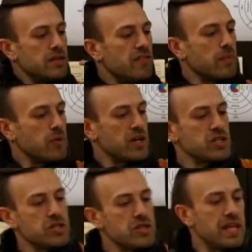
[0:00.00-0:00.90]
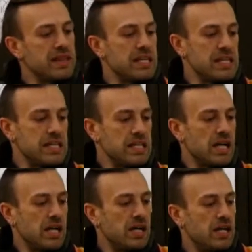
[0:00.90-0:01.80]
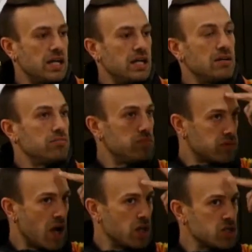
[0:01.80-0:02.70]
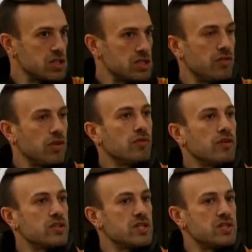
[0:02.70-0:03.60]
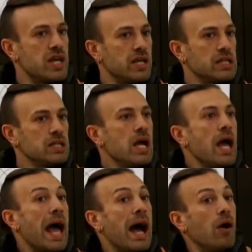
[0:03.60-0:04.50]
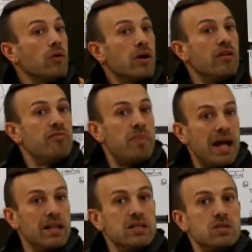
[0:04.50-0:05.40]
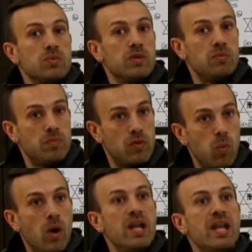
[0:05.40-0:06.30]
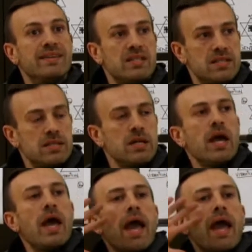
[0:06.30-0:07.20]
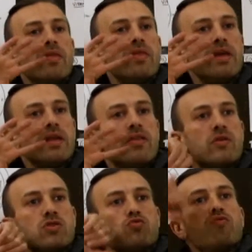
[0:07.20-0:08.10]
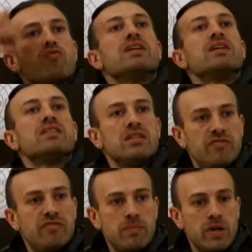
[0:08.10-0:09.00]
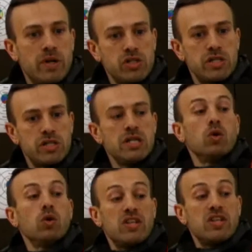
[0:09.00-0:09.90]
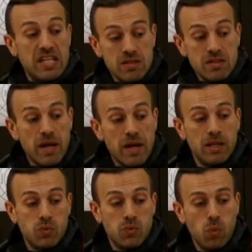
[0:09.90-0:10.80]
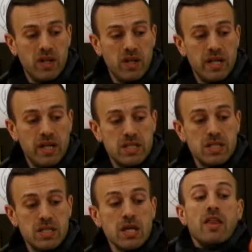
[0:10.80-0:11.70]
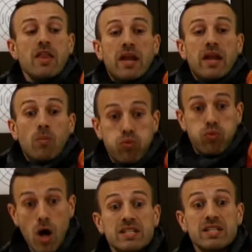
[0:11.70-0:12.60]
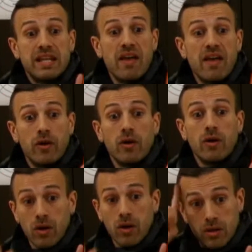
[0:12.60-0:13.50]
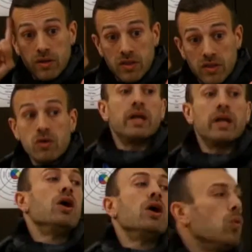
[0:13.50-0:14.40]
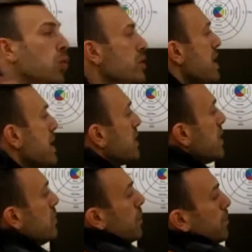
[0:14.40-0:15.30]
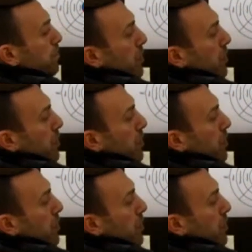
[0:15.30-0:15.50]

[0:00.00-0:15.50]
the vibration that the consciousness of the universe has taken out of balance with the oneness. And then there's a relative vibration that's in balance with the oneness that brought together, in theory, would make them